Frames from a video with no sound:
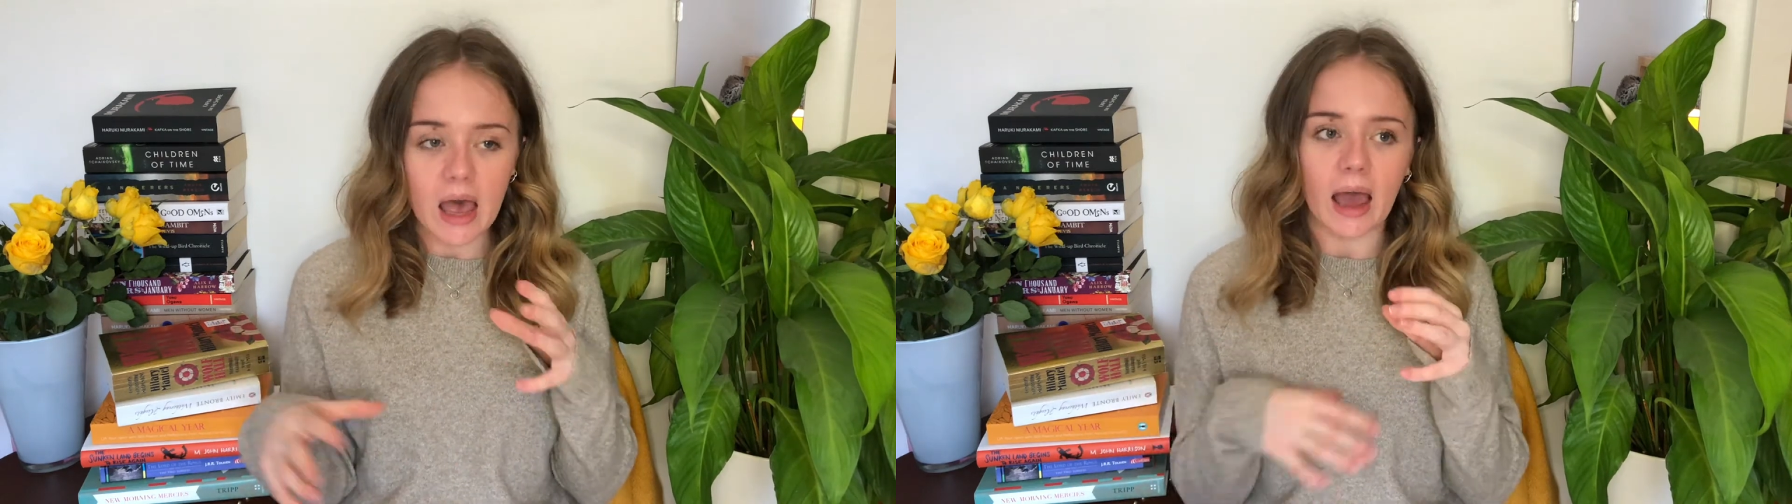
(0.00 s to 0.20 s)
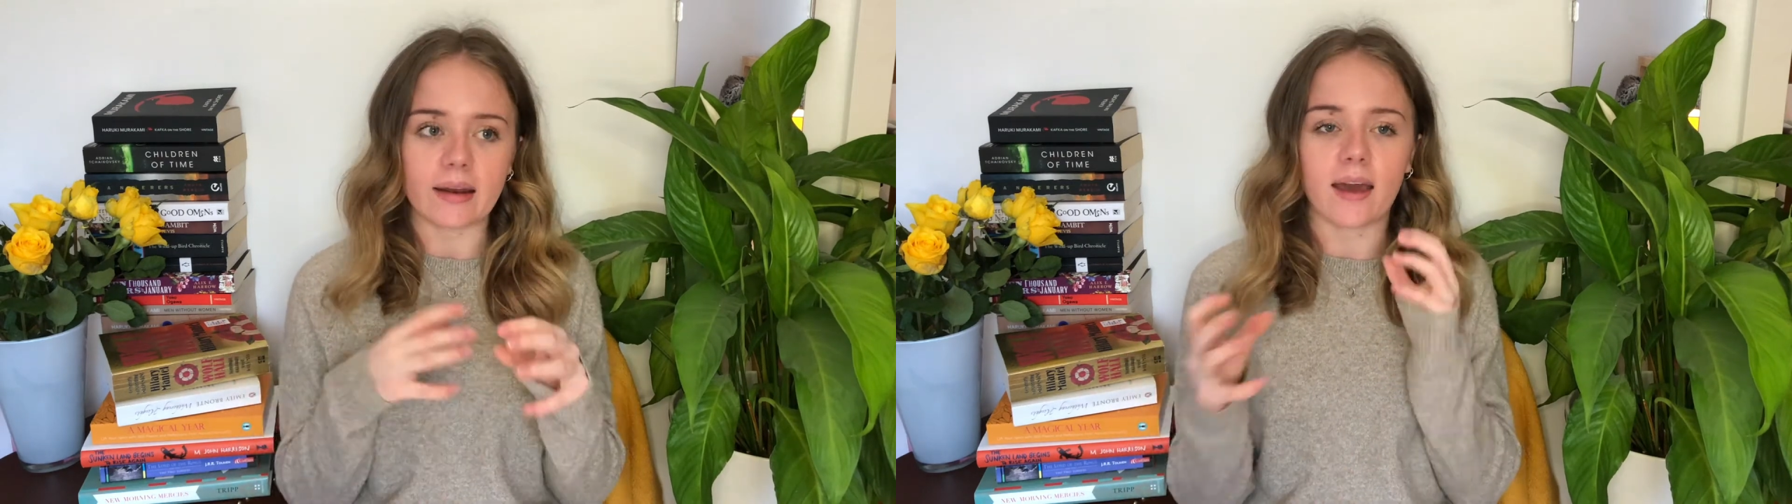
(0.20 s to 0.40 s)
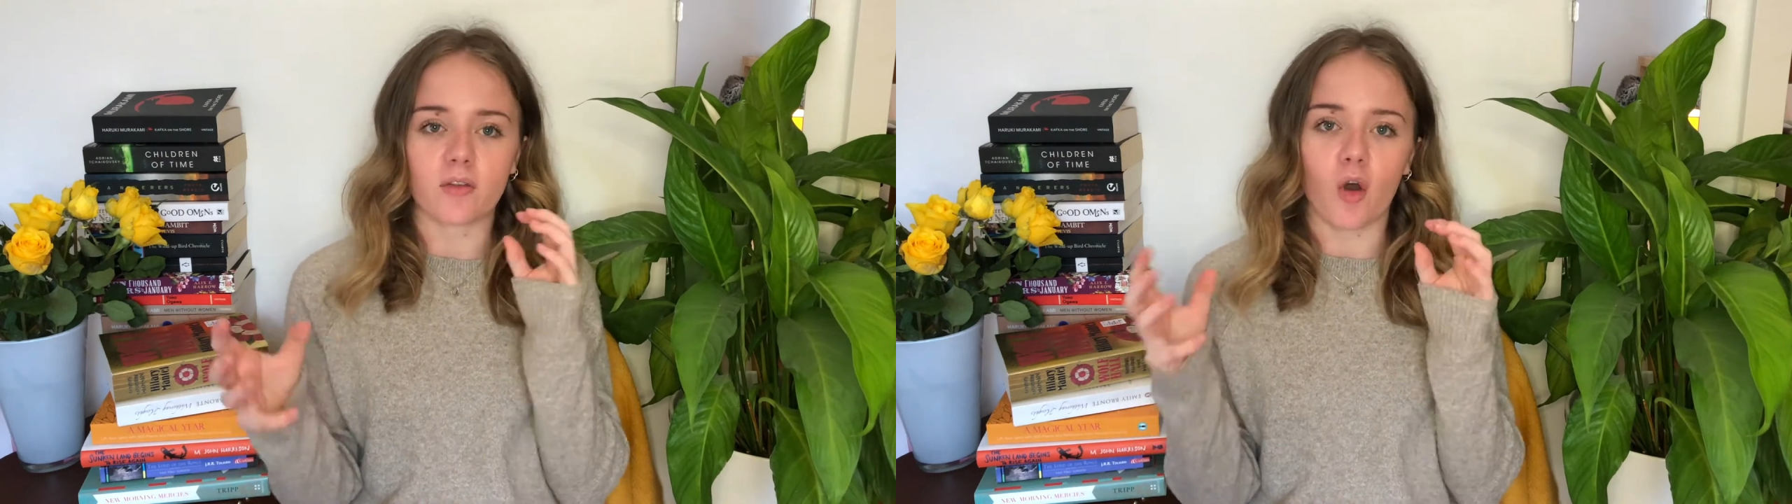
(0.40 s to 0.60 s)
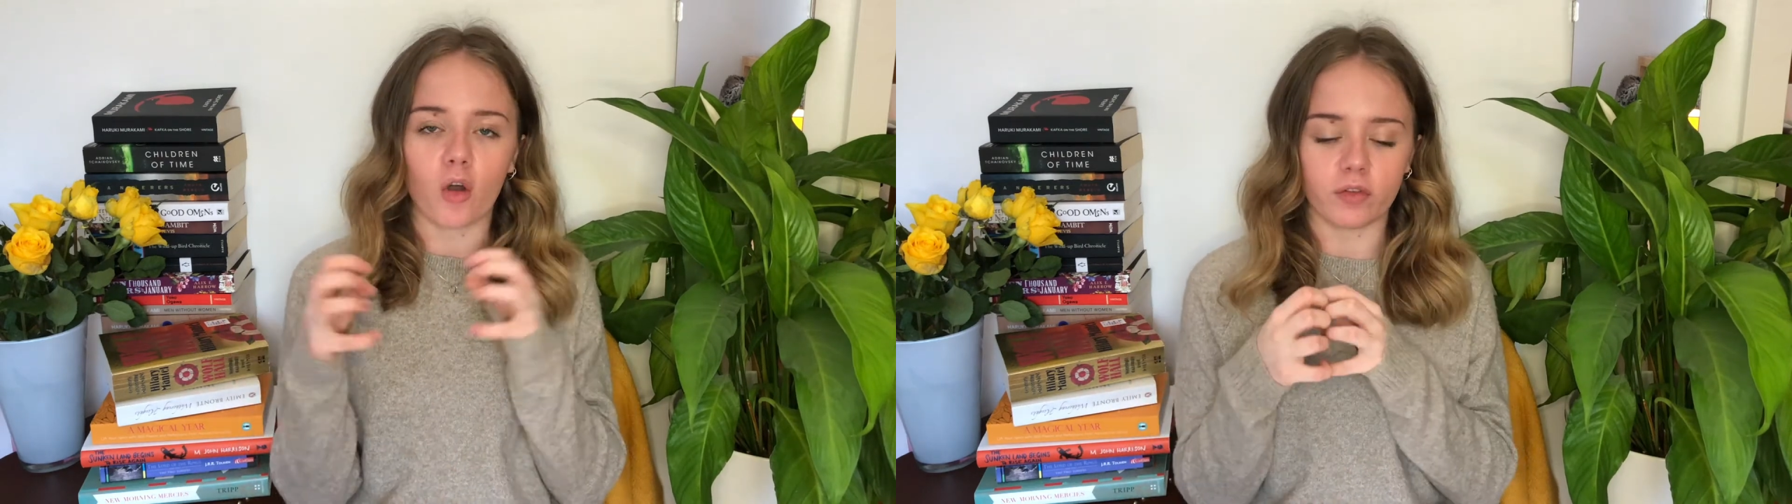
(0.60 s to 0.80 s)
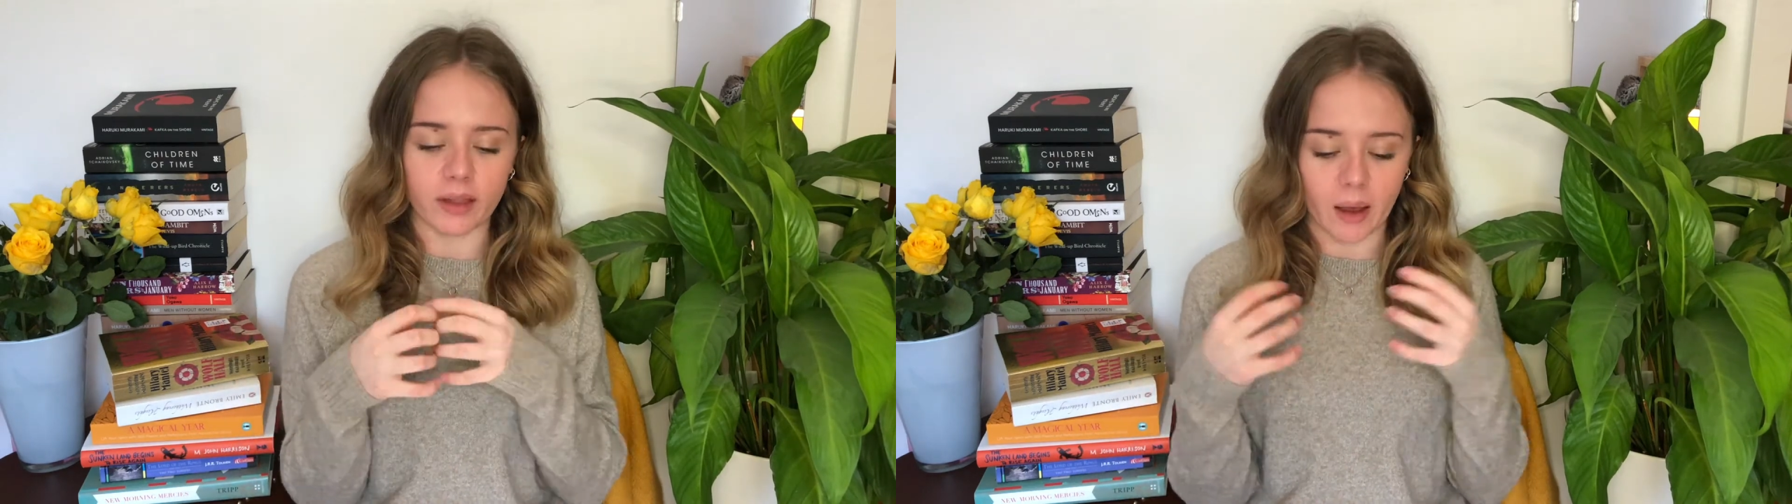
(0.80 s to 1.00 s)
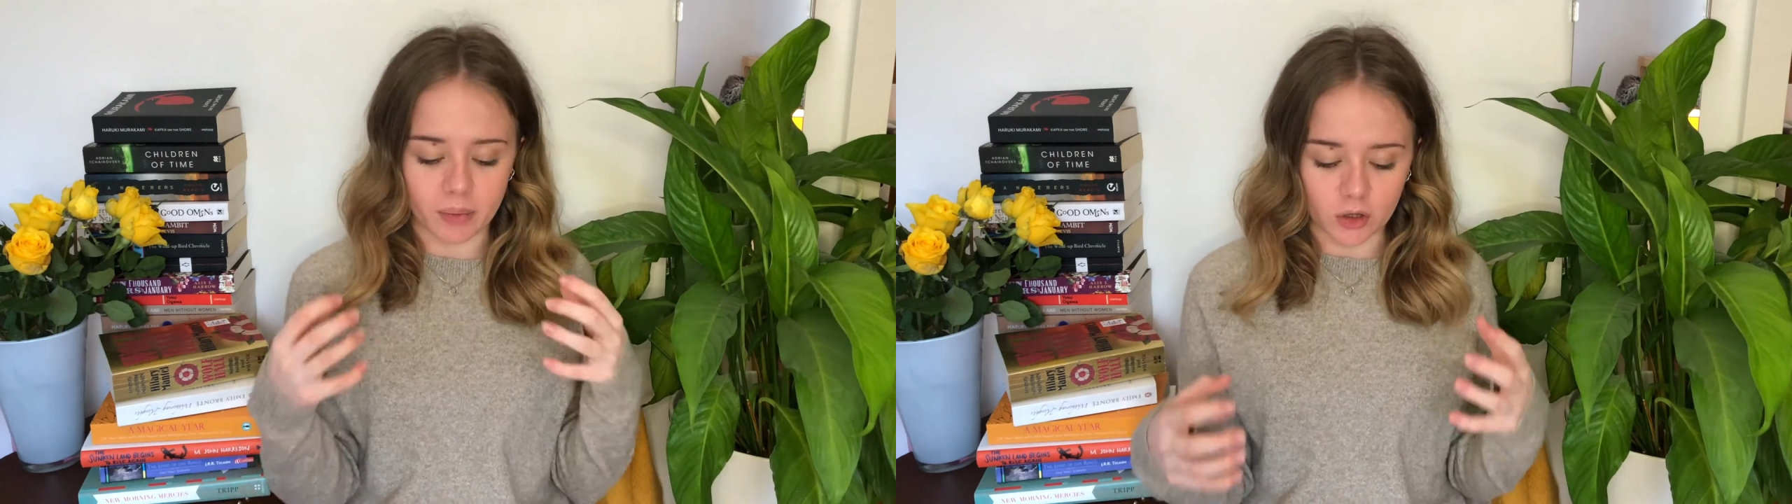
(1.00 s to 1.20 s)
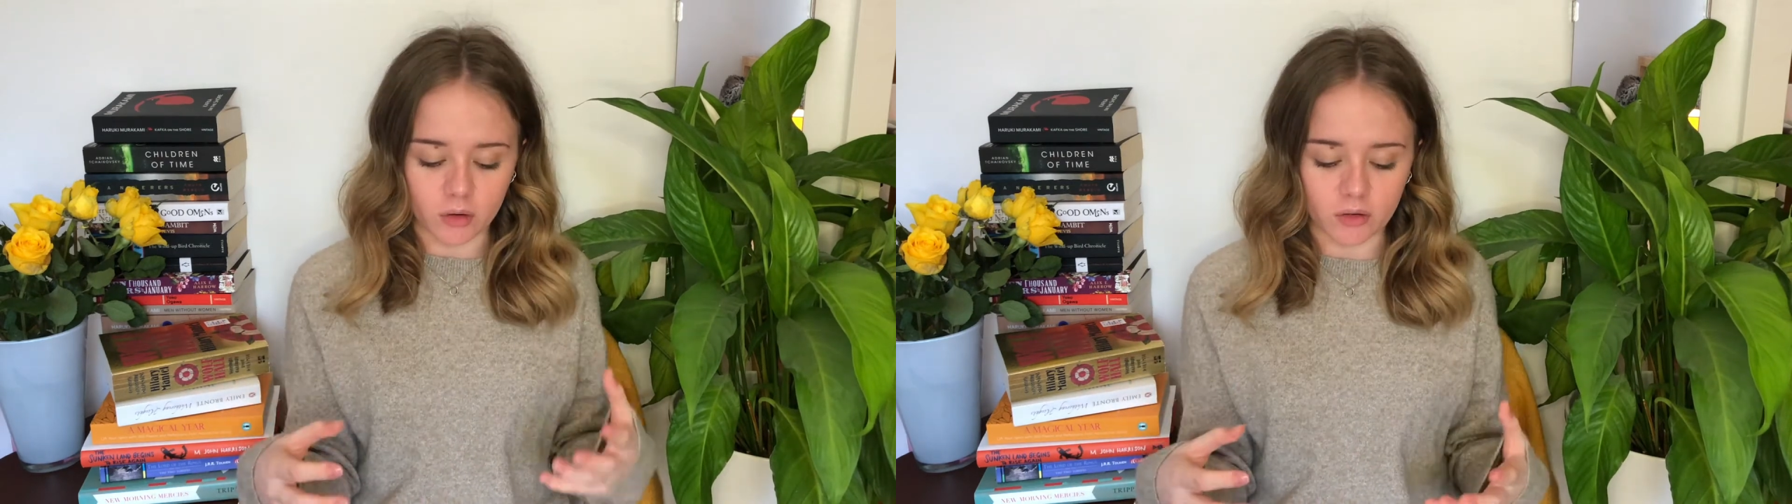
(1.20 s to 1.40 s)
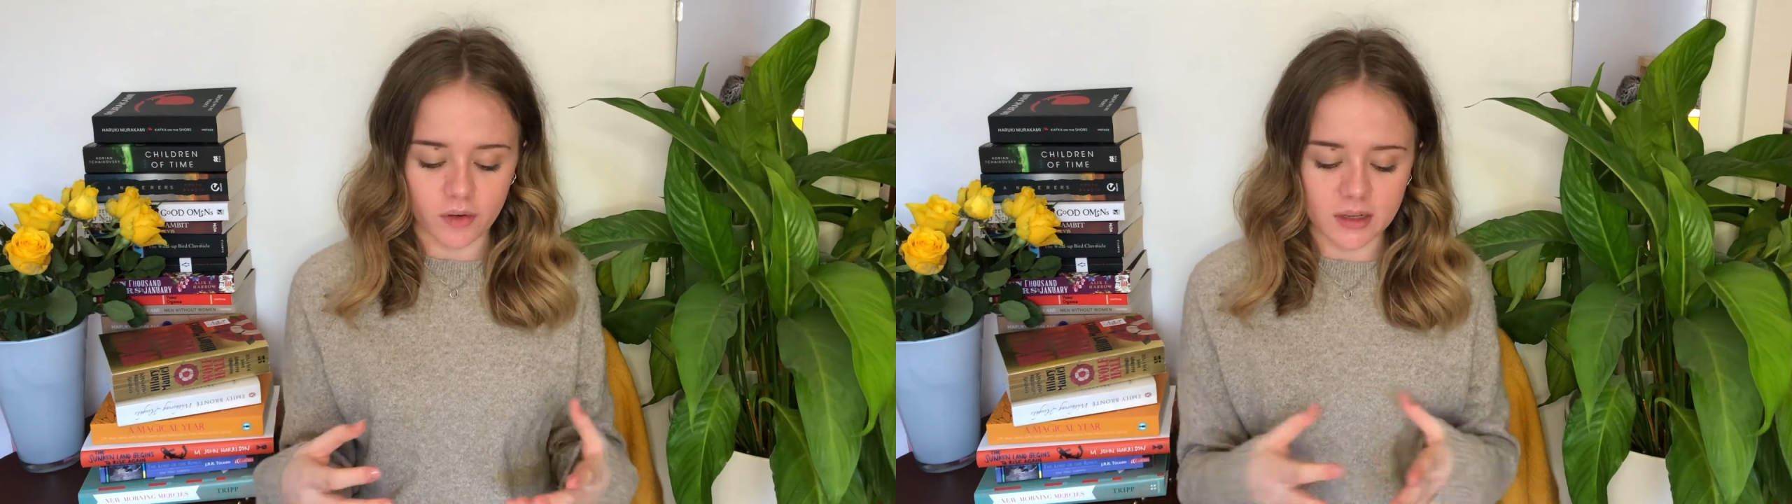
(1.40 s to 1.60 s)
and kind of overlapping
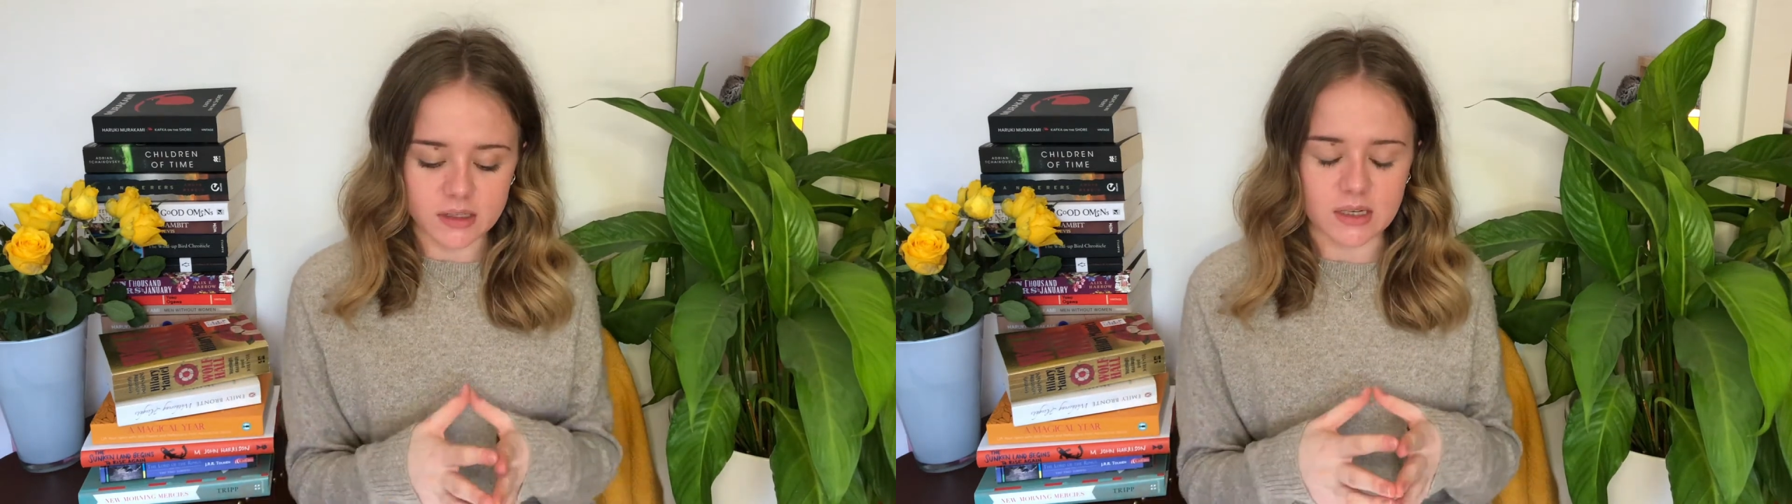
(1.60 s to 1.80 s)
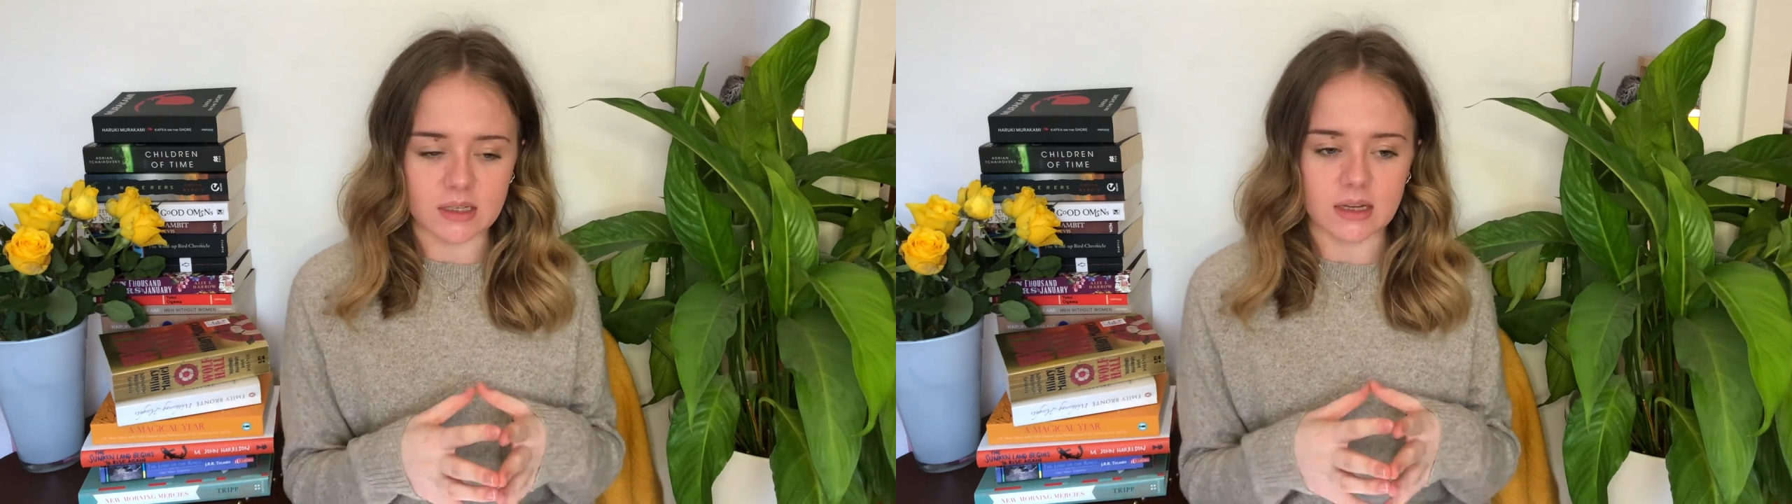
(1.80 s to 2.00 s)
universes